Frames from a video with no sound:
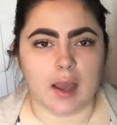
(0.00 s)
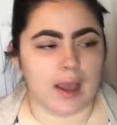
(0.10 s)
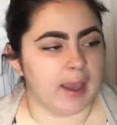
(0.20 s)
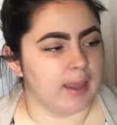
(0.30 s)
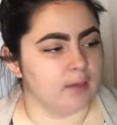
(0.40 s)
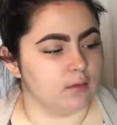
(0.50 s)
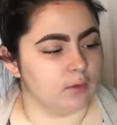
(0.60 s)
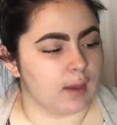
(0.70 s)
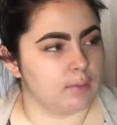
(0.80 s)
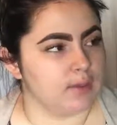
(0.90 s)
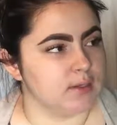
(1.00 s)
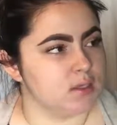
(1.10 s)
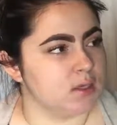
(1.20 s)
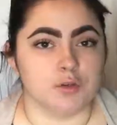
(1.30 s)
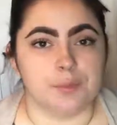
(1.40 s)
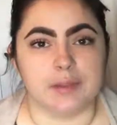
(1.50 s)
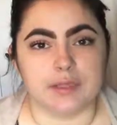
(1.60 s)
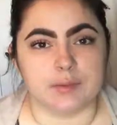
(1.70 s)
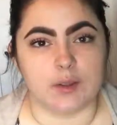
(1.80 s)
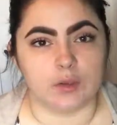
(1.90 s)
I grabbed this to
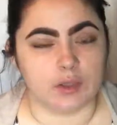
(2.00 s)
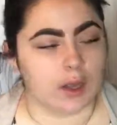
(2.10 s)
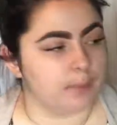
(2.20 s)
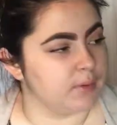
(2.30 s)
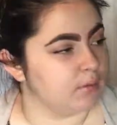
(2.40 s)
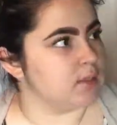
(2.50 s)
replace my old copy.